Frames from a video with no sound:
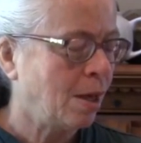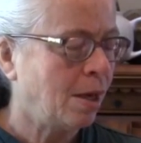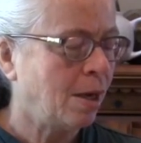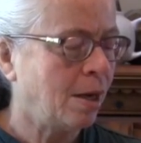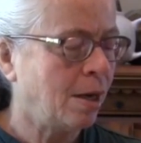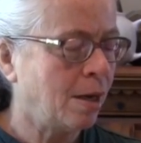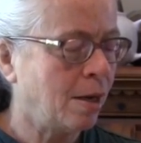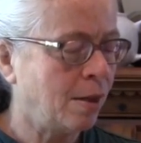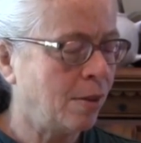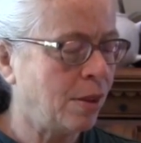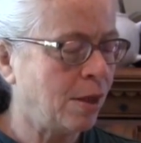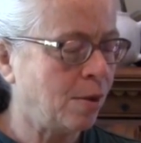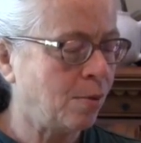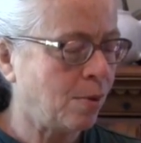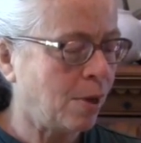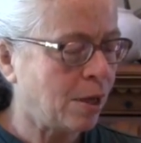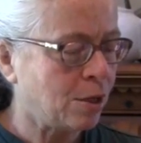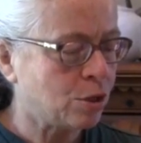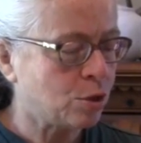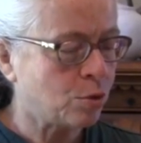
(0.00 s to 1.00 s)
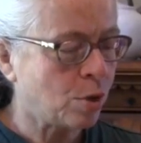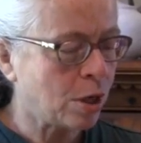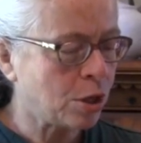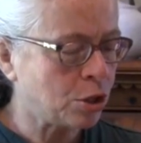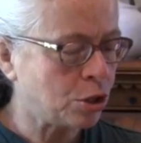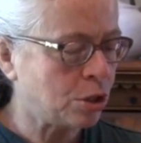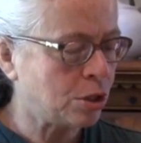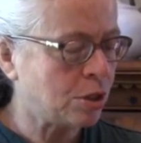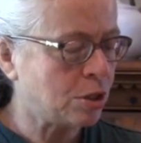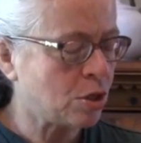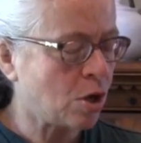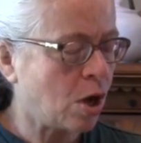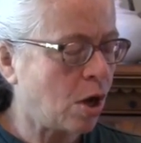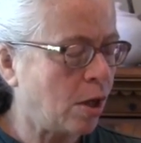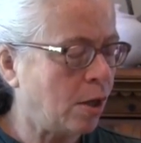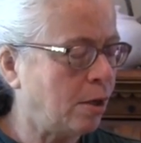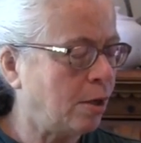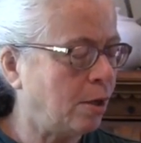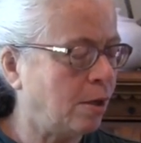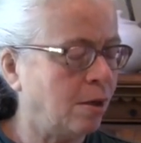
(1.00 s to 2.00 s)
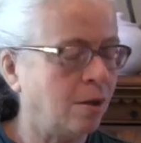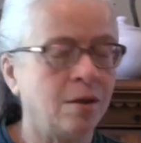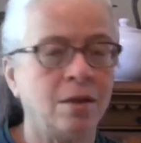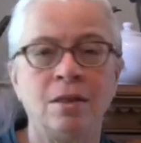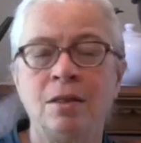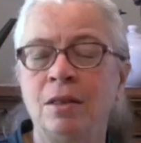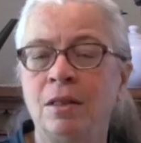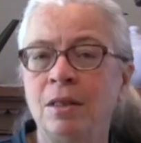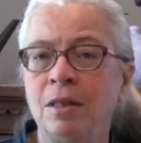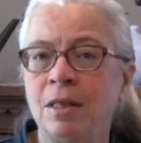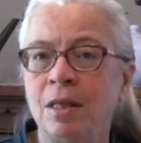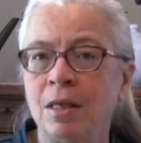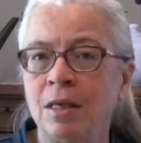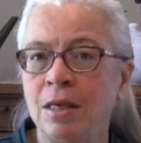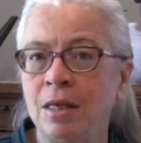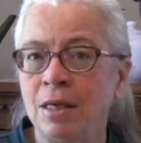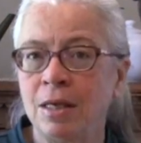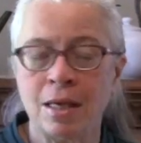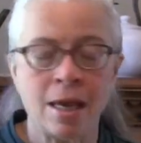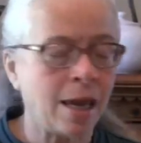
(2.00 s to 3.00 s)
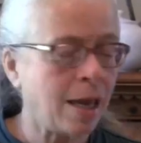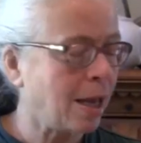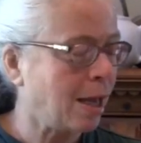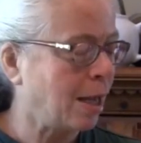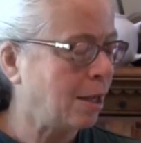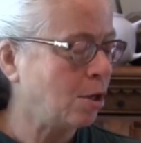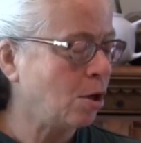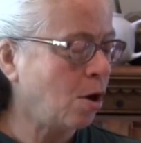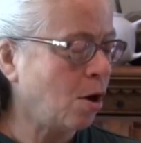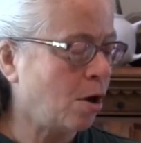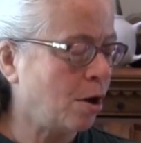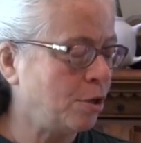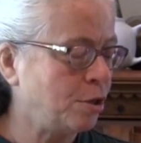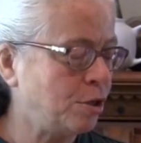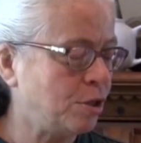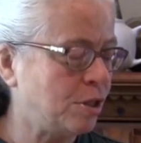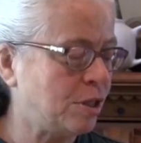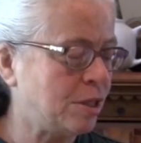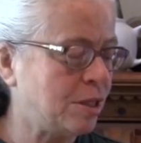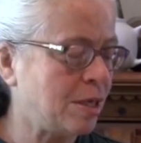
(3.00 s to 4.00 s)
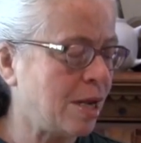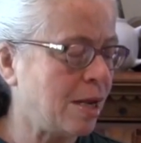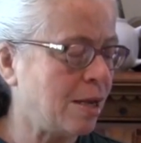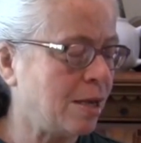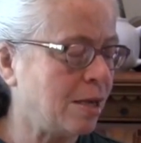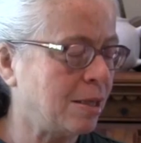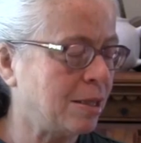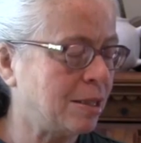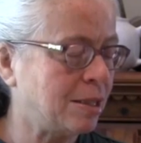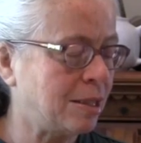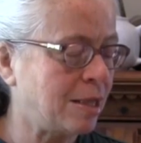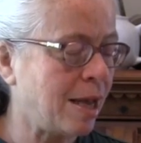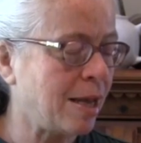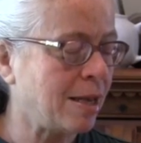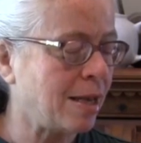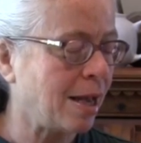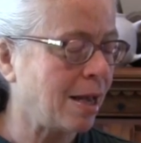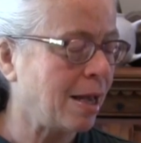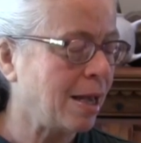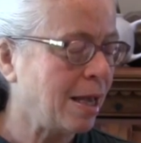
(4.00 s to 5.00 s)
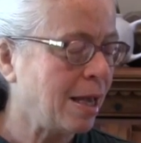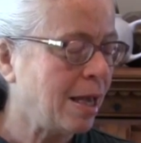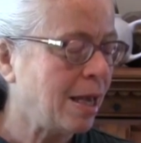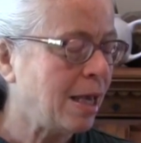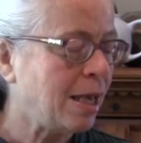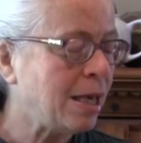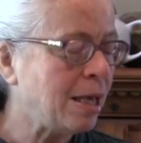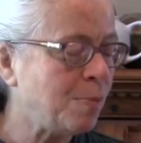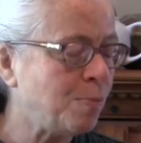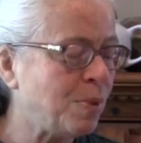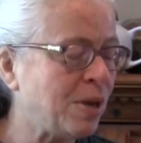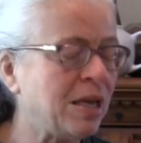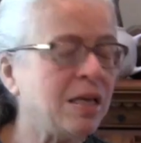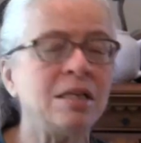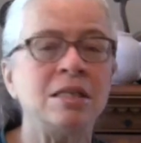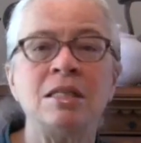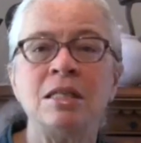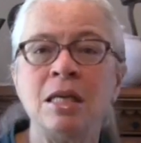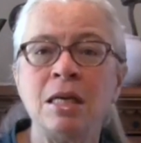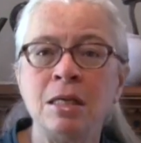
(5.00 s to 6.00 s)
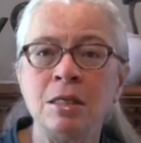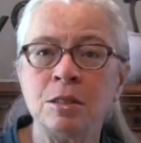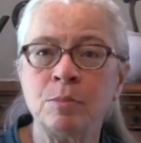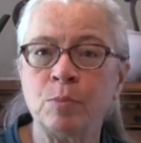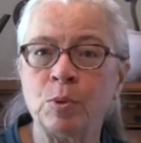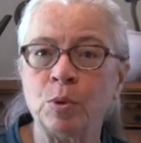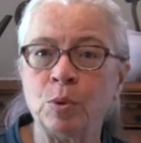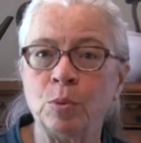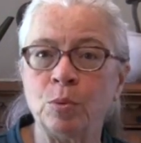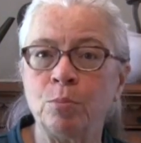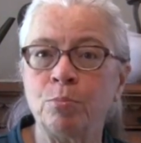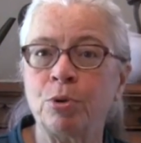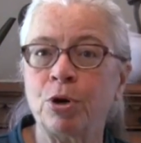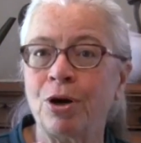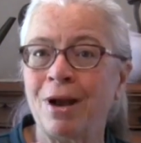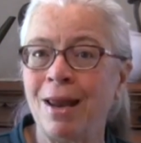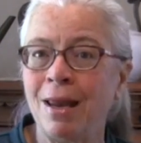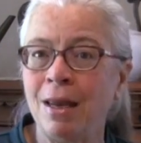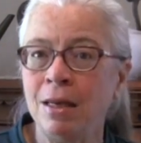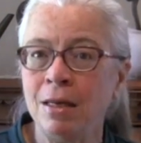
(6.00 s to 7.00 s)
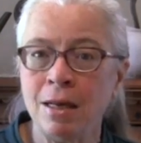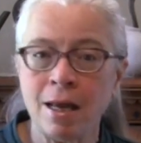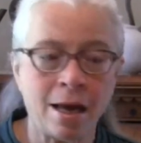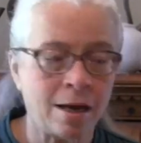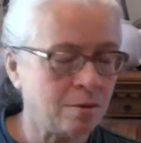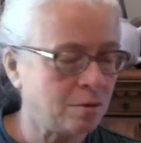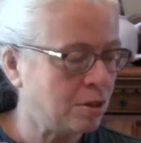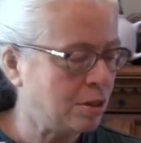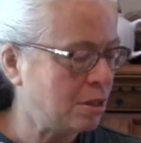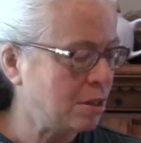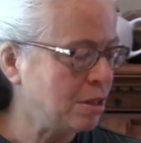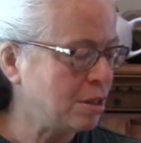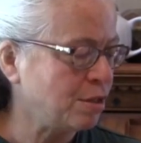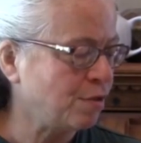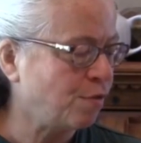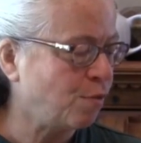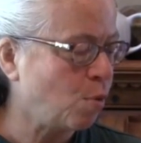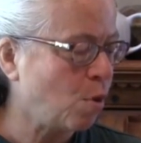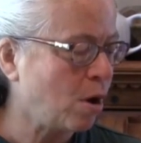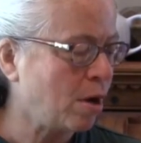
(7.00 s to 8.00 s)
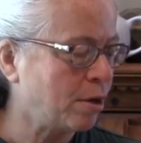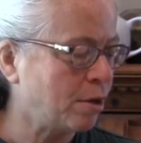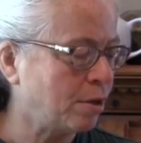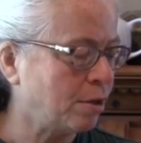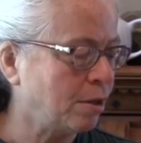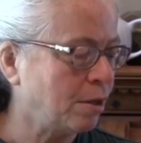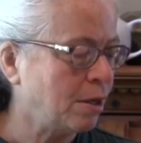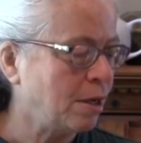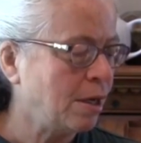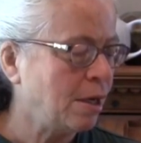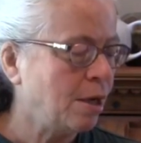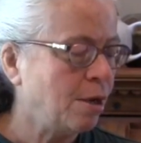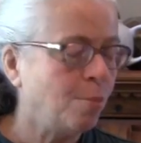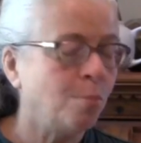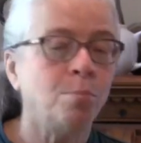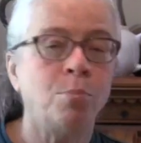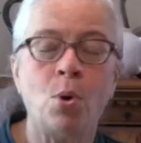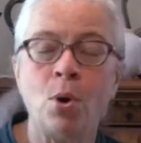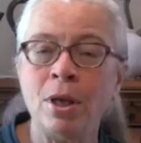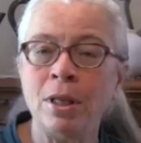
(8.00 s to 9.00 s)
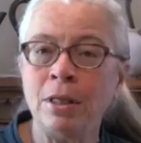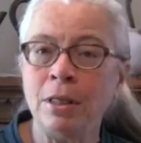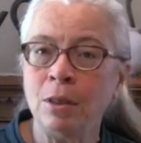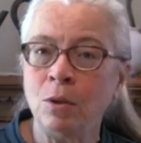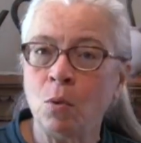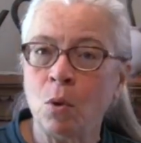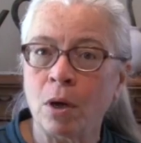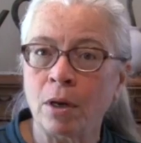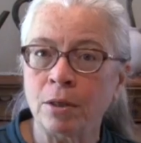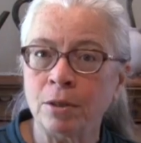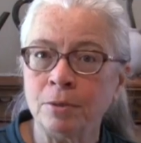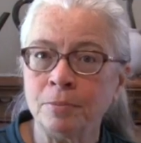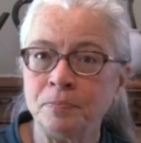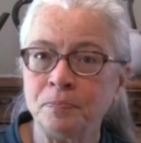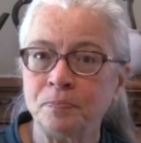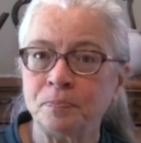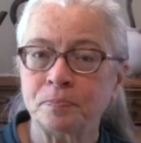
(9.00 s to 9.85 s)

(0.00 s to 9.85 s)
the instructions on the can are to take a heaping teaspoon per 8 ounces of water, boiling water,